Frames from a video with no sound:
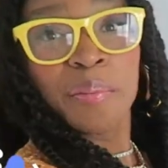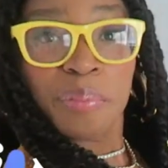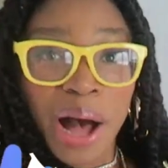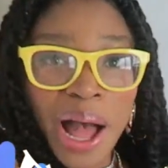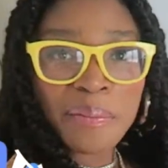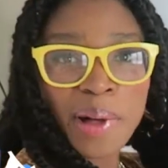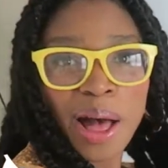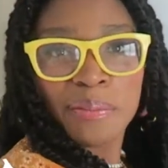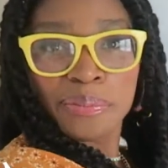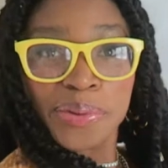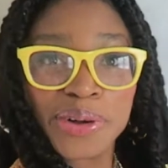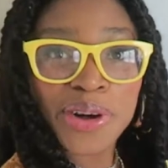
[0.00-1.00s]
buy my
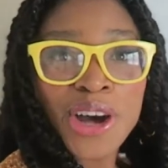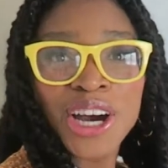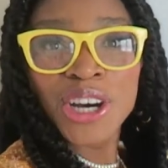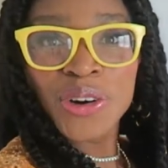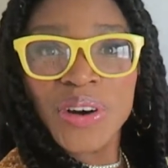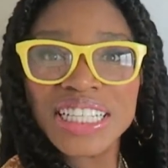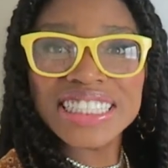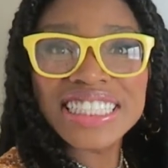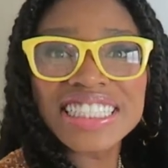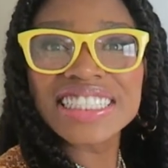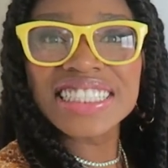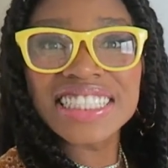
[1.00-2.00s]
book
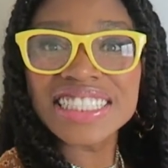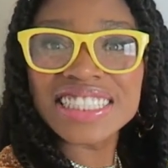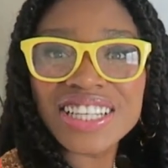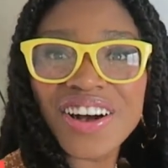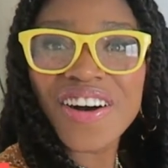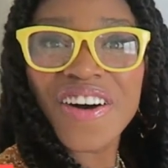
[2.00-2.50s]
Quintessence